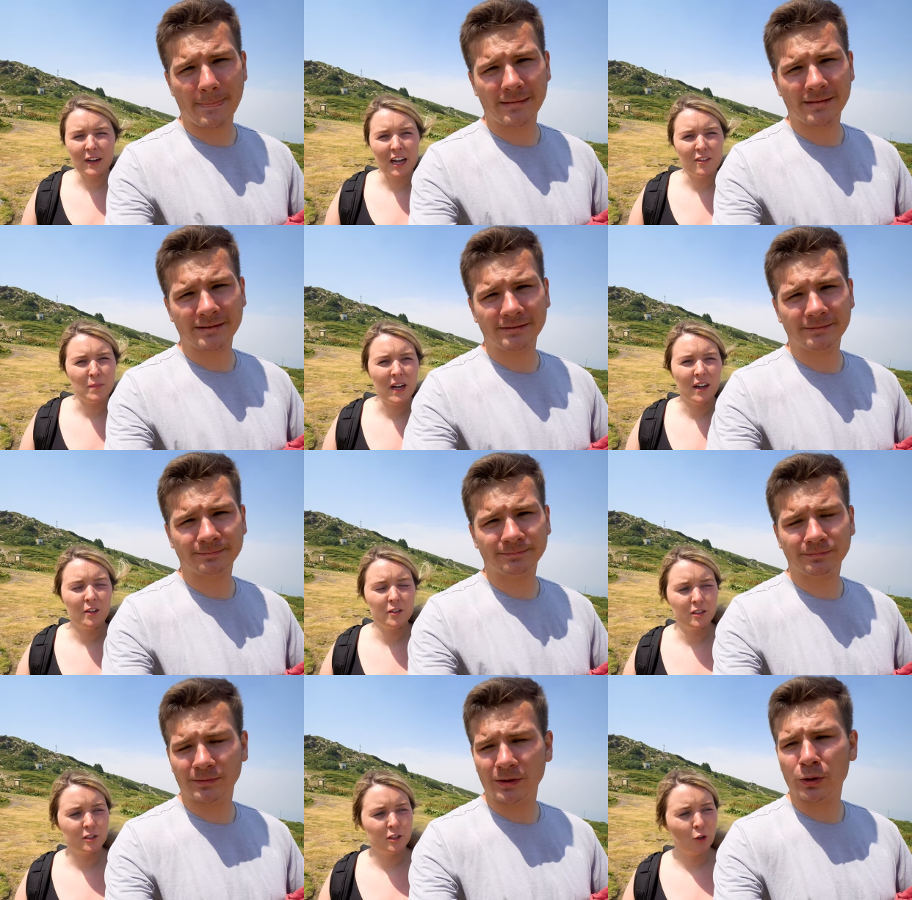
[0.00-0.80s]
Speaker 1: five
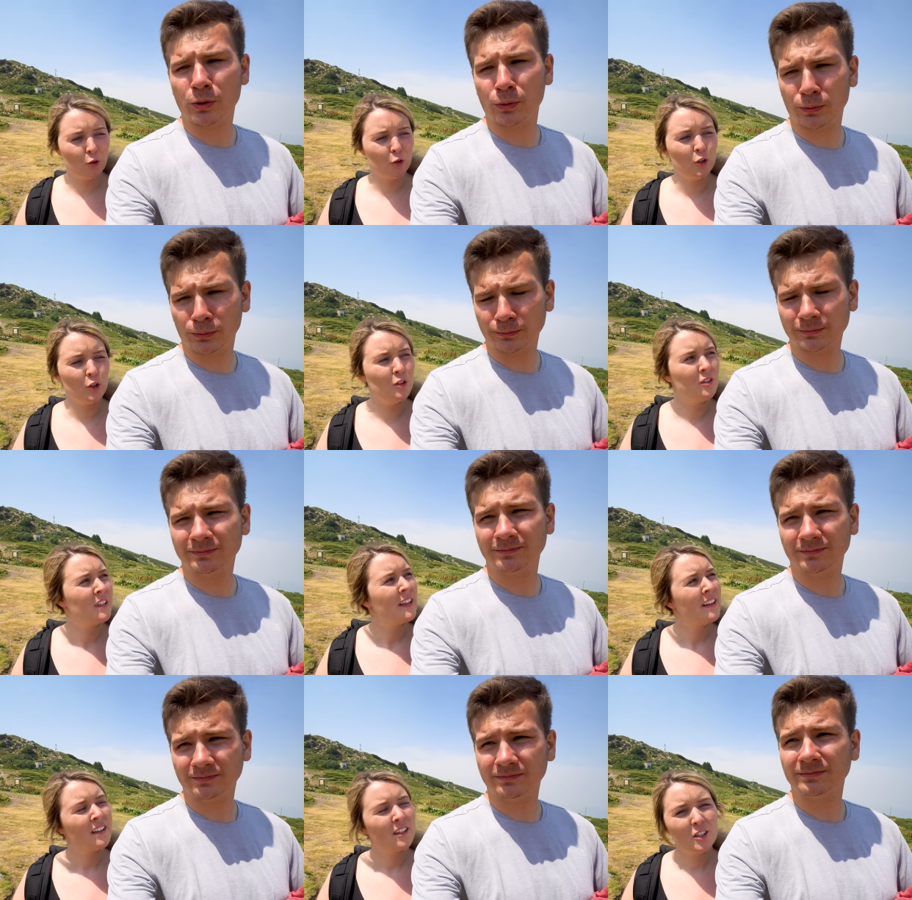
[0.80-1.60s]
miles in total.
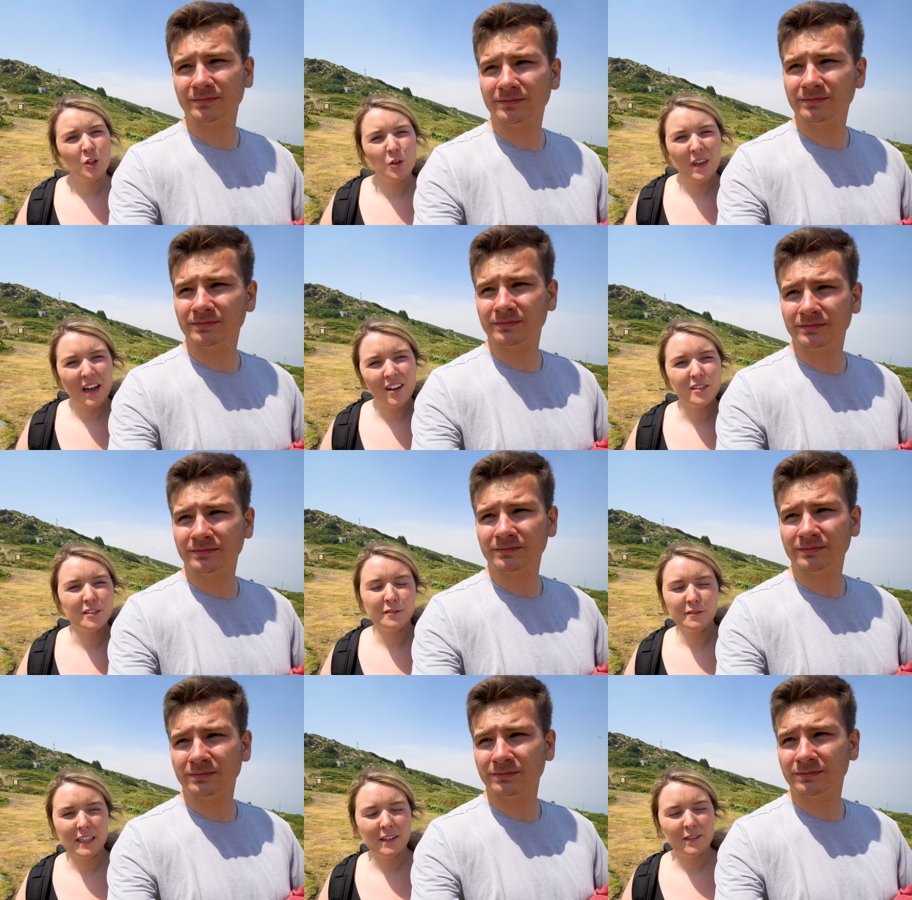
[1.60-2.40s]
2,000
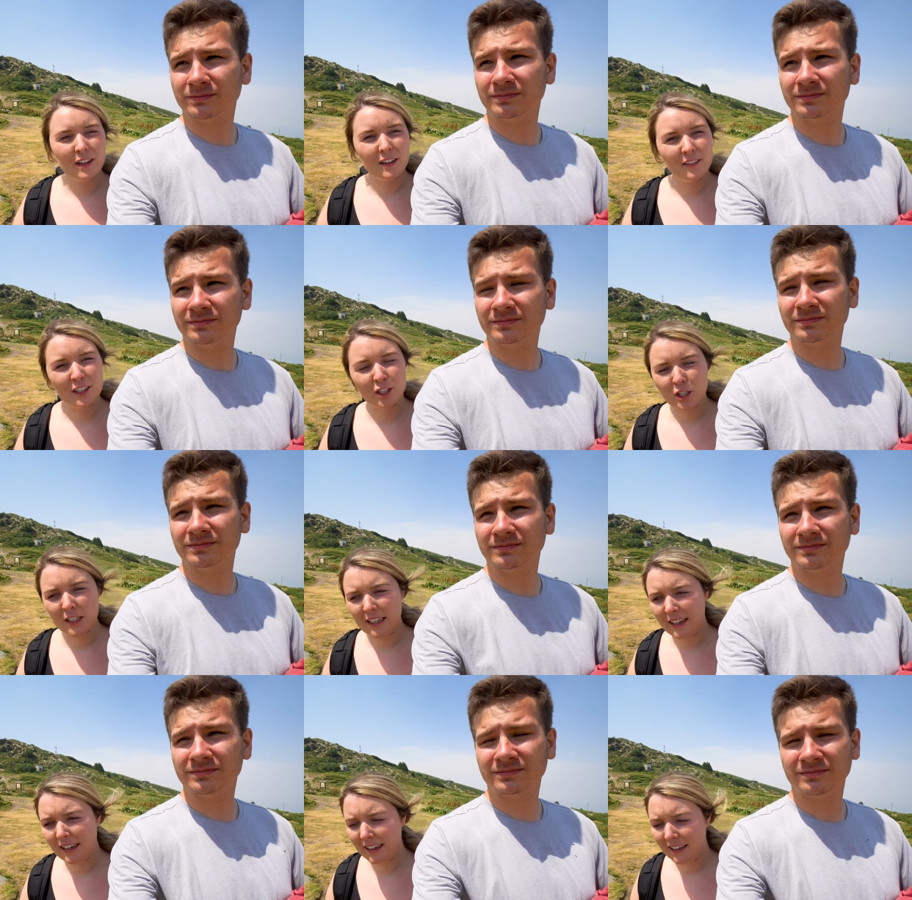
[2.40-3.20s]
feet of elevation
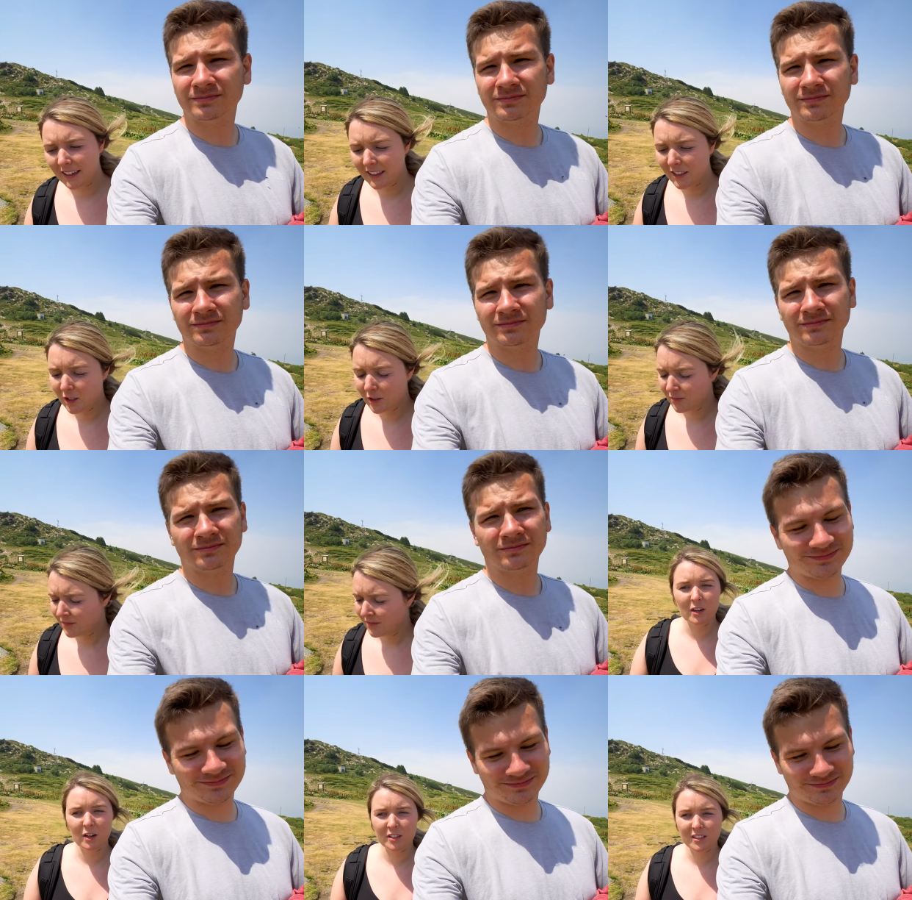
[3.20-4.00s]
gain.
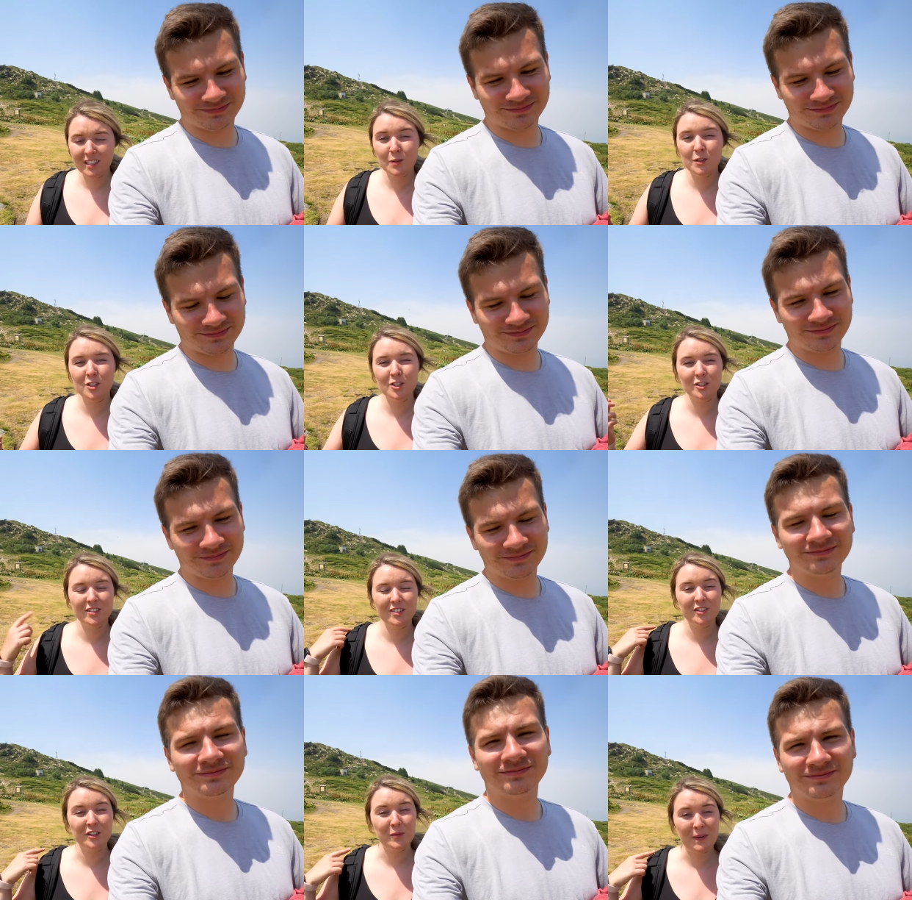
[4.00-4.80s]
Our sandwiches are
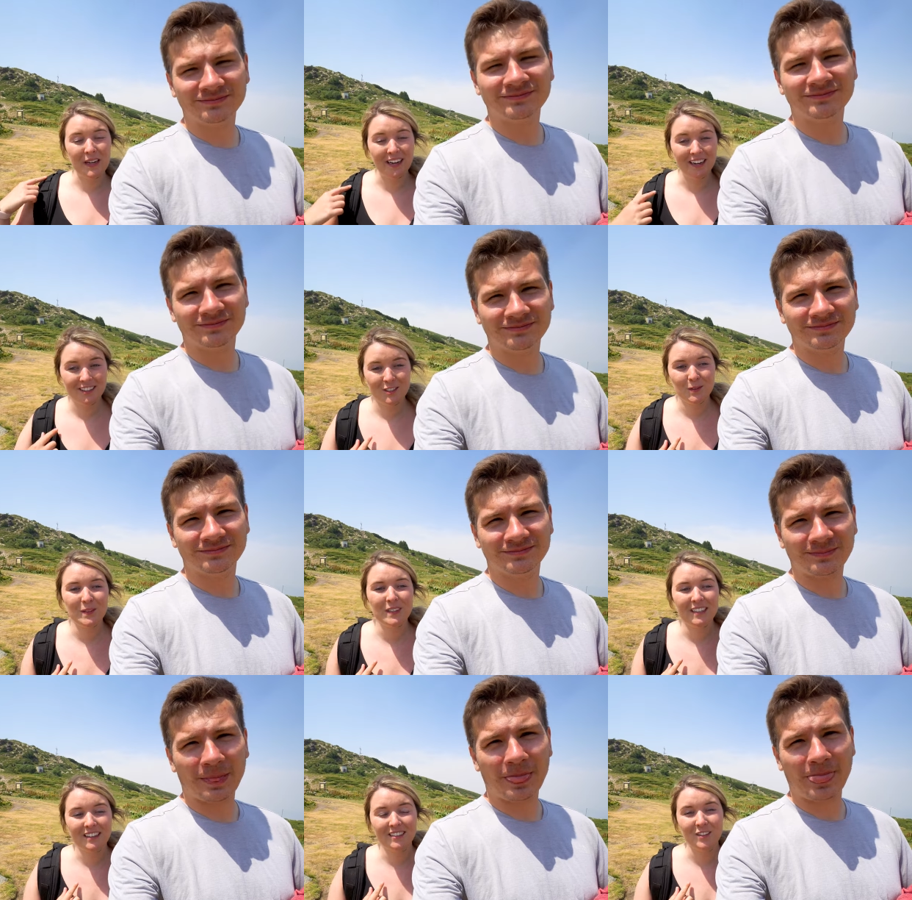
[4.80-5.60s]
still in our bags, so we're
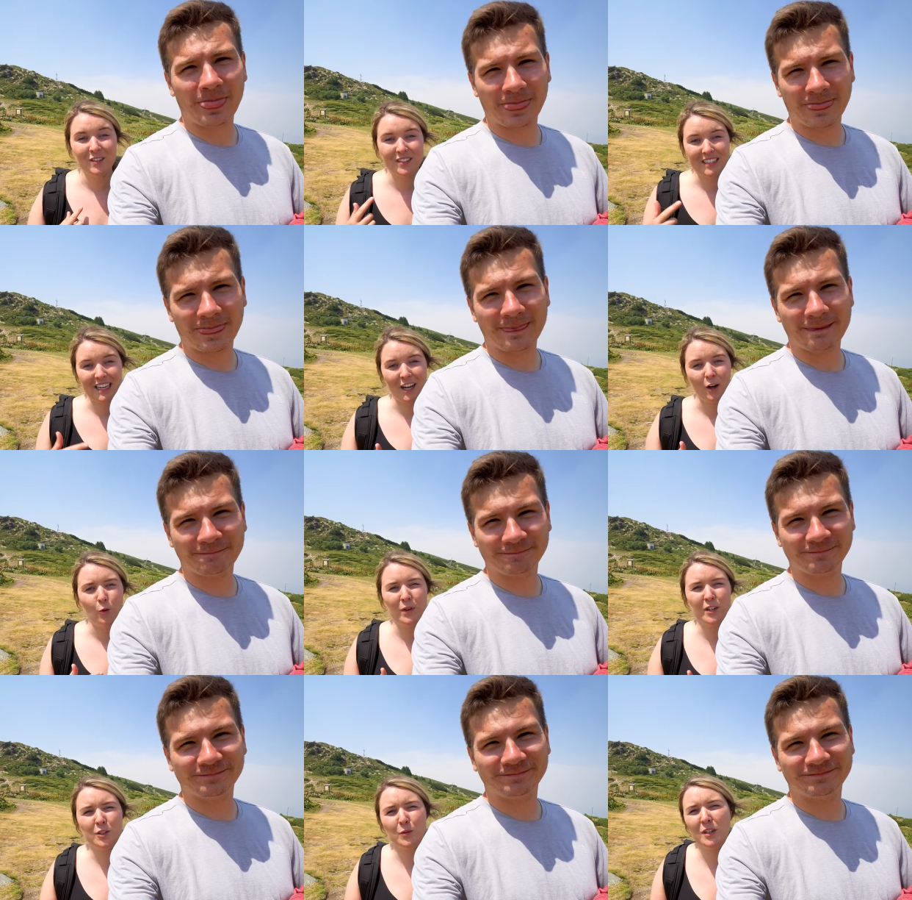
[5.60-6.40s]
gonna eat those now.
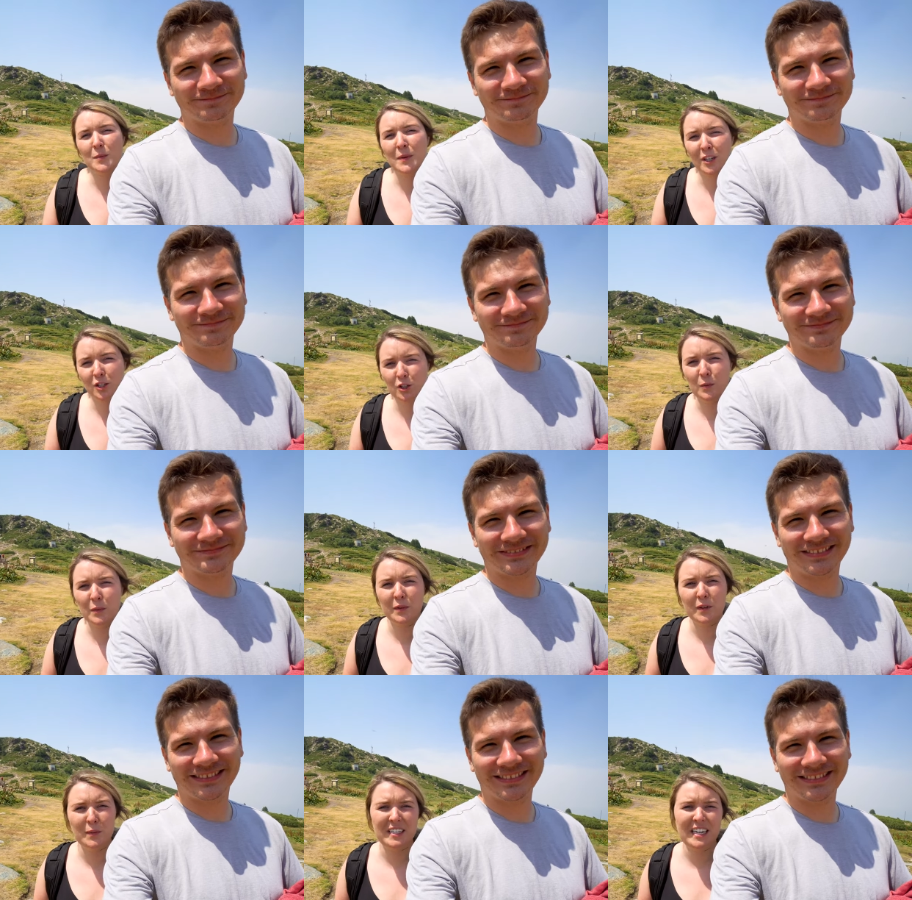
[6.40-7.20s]
We just wanted to make sure that we were
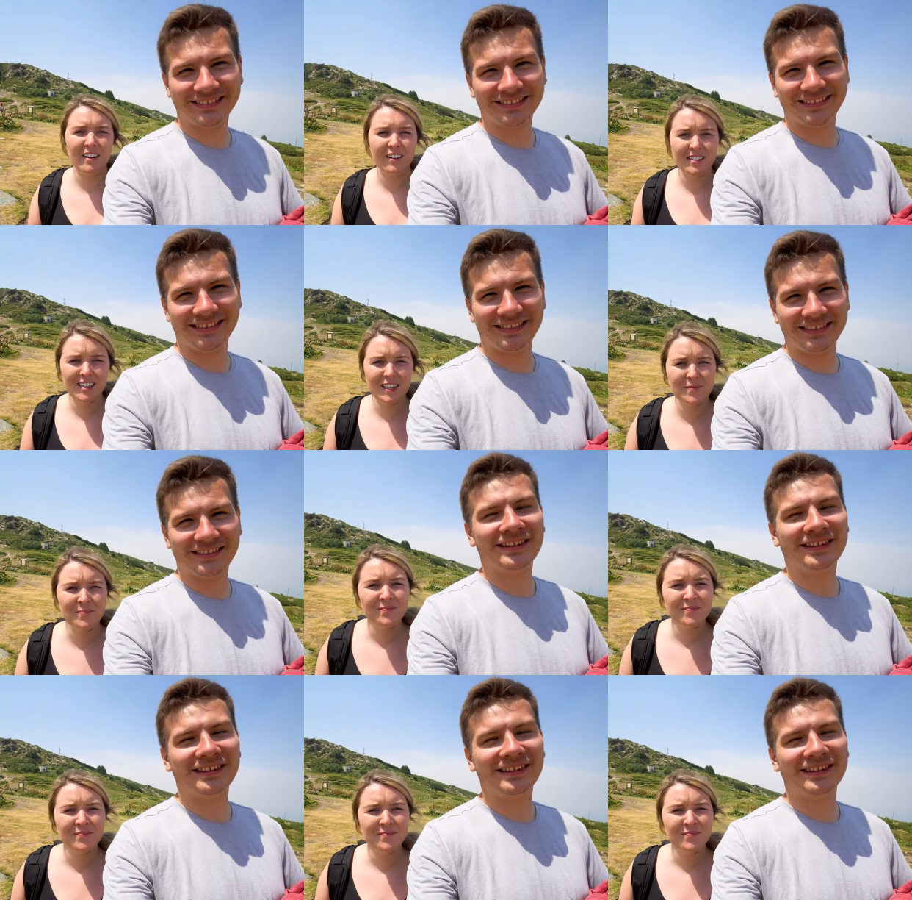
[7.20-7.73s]
gonna be down in time.